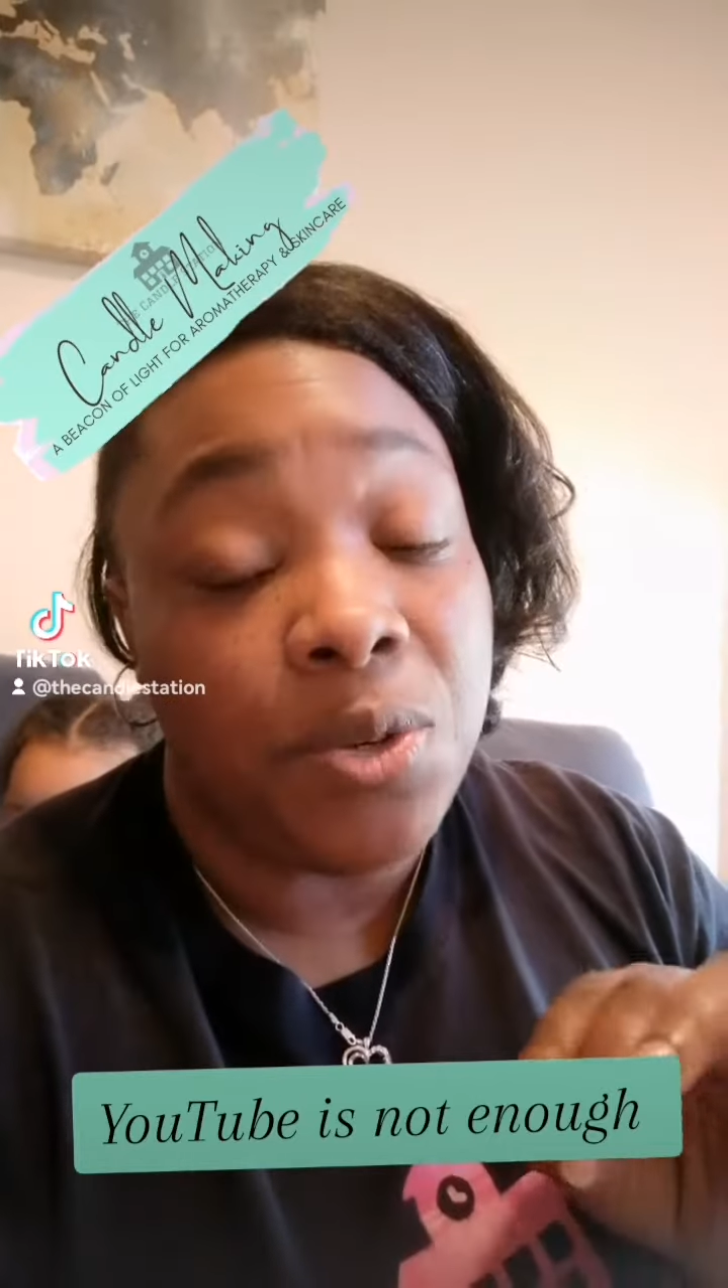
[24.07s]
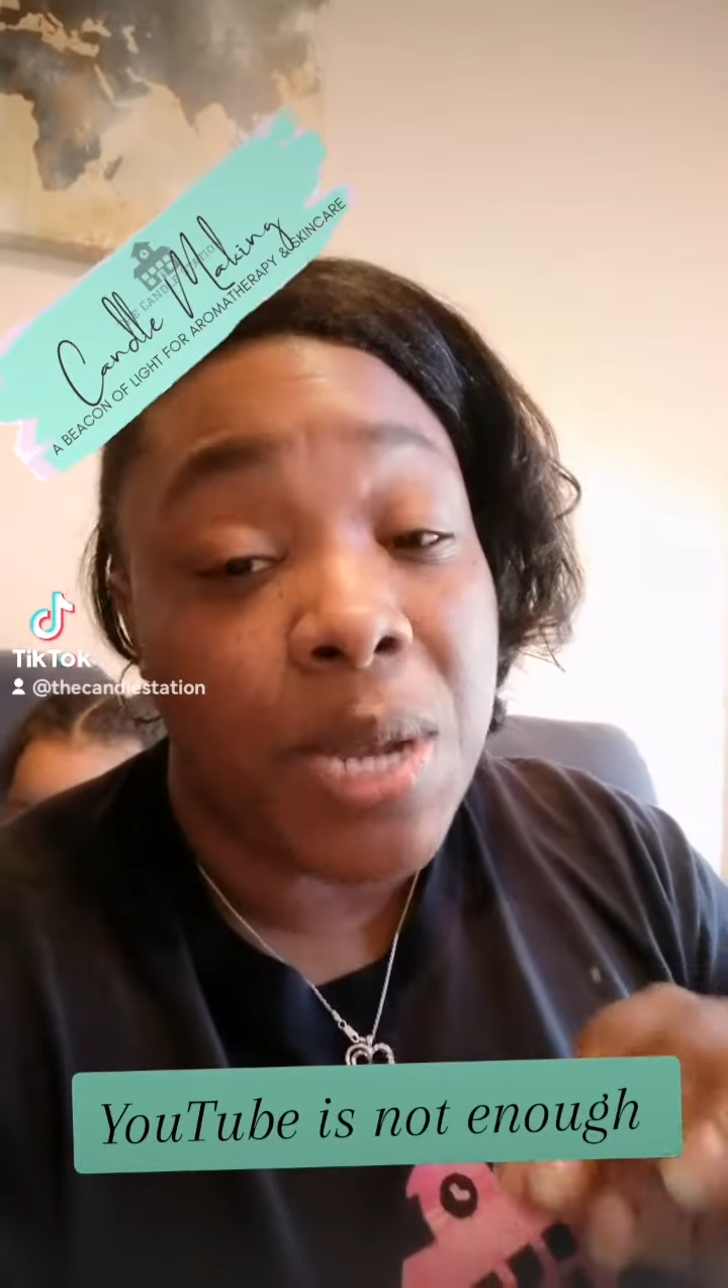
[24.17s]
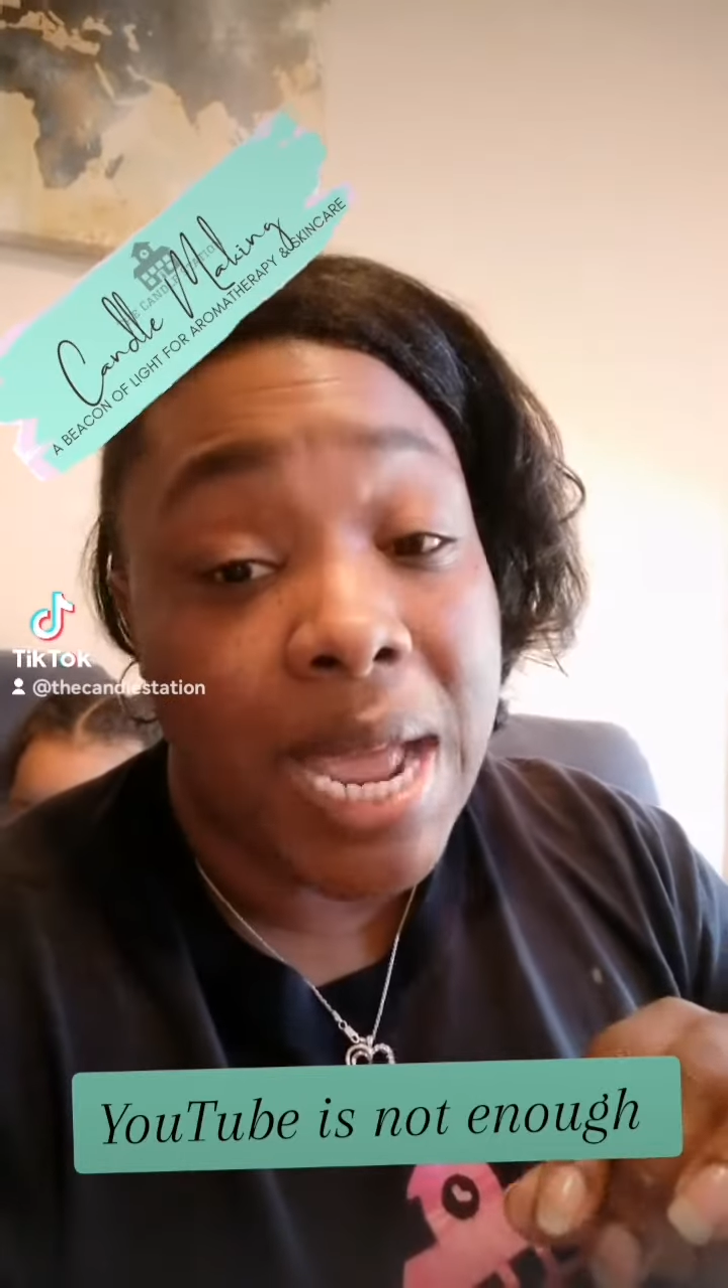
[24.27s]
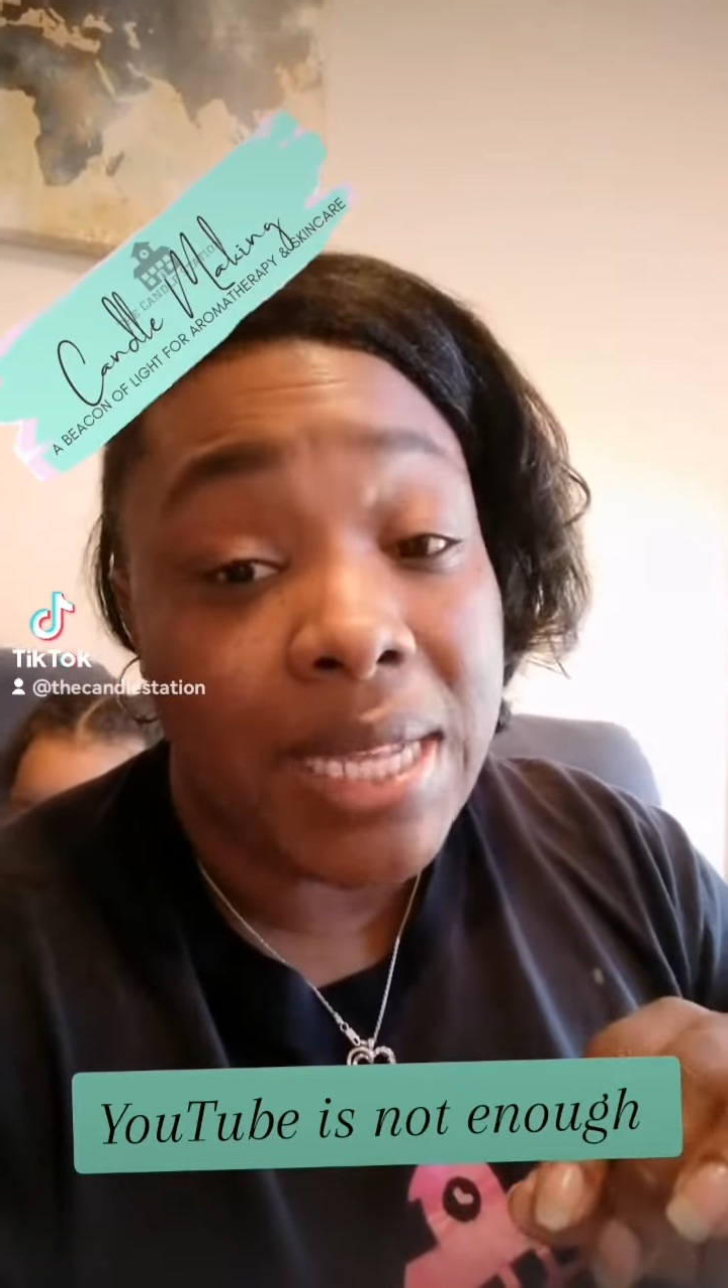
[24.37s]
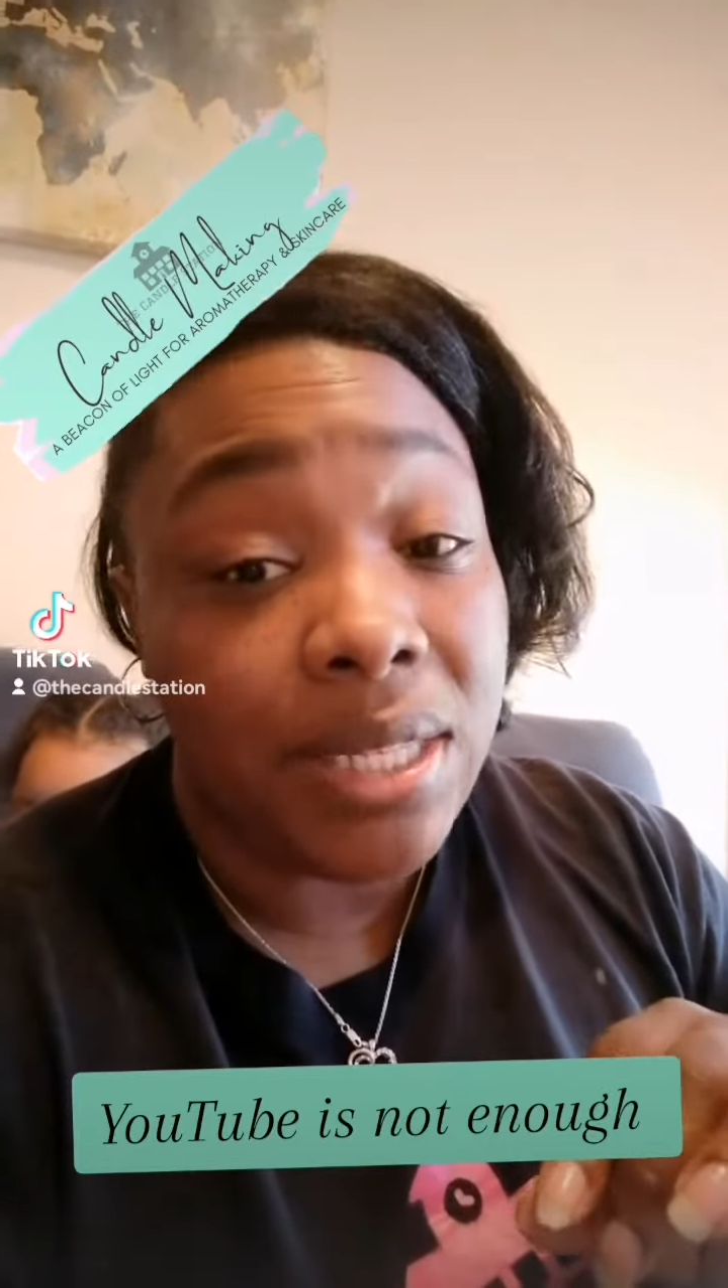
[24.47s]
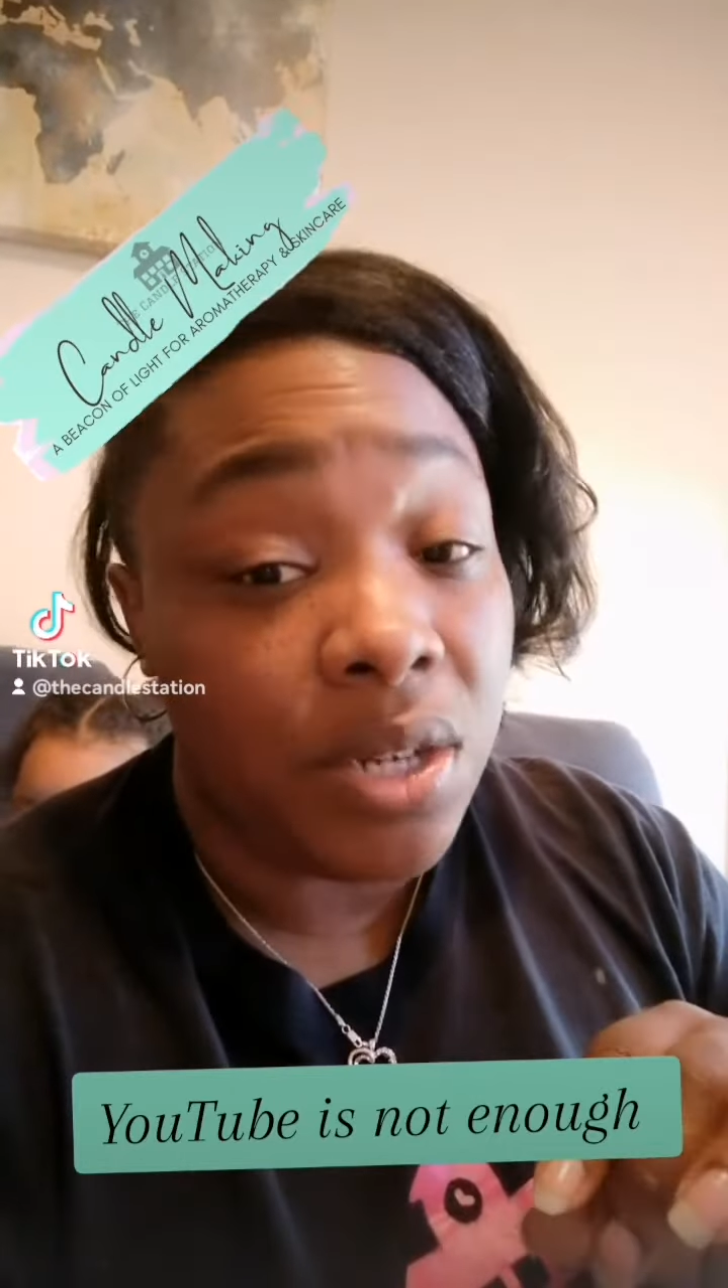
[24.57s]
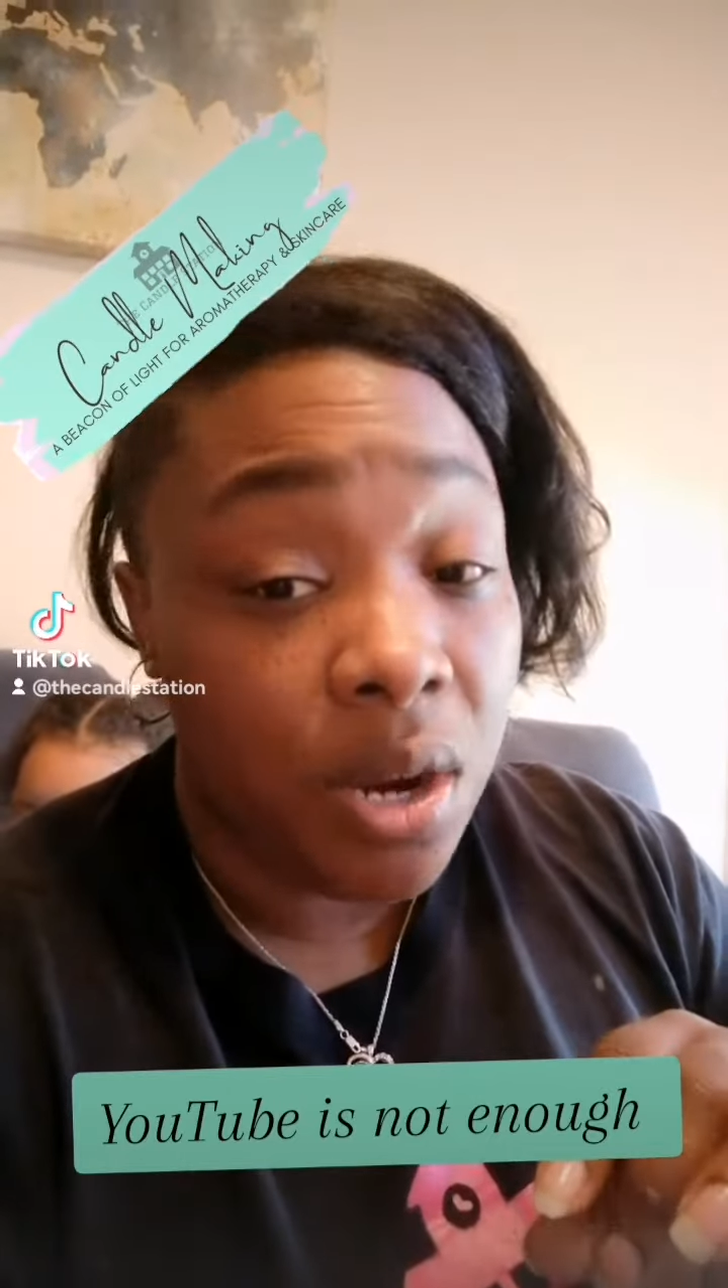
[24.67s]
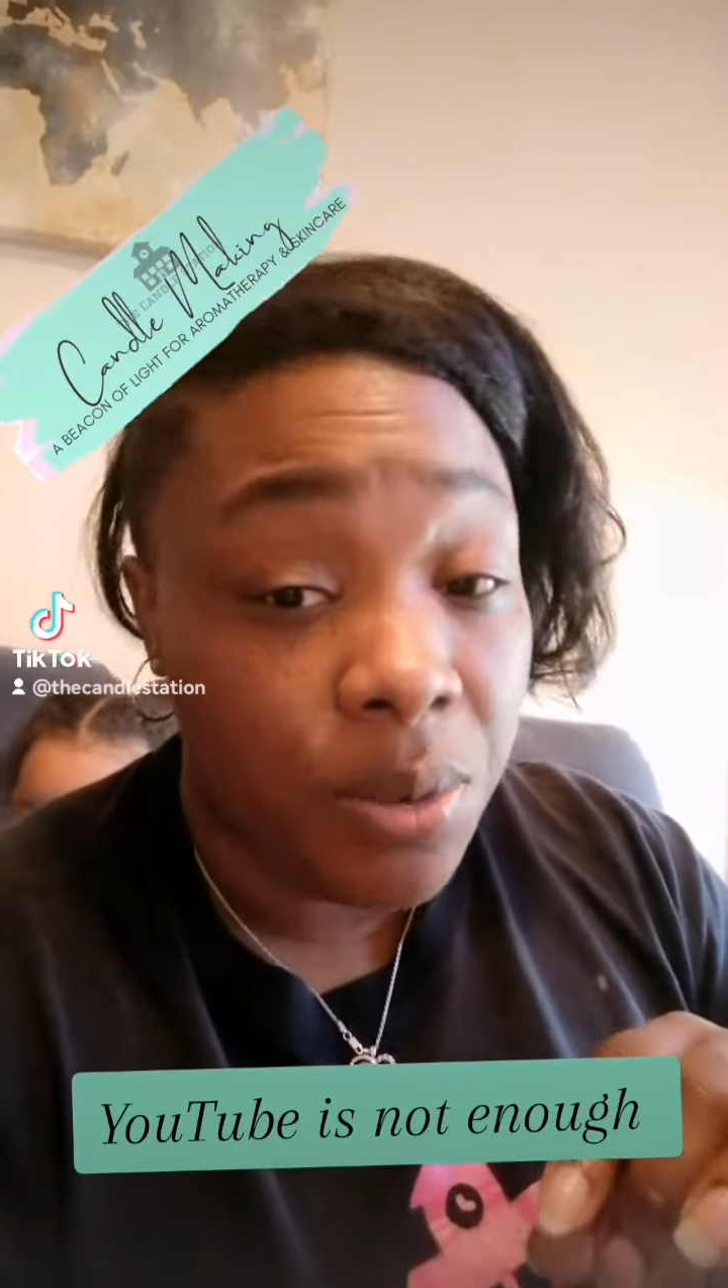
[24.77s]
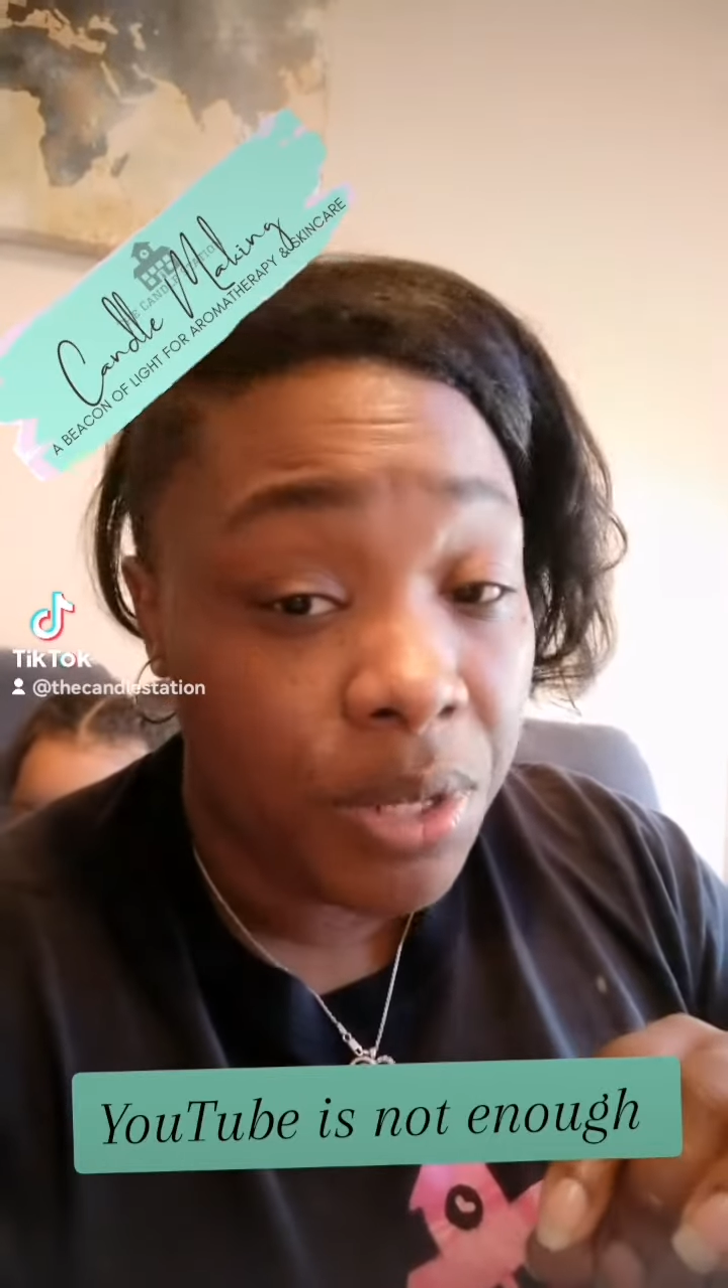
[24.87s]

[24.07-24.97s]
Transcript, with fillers: do not start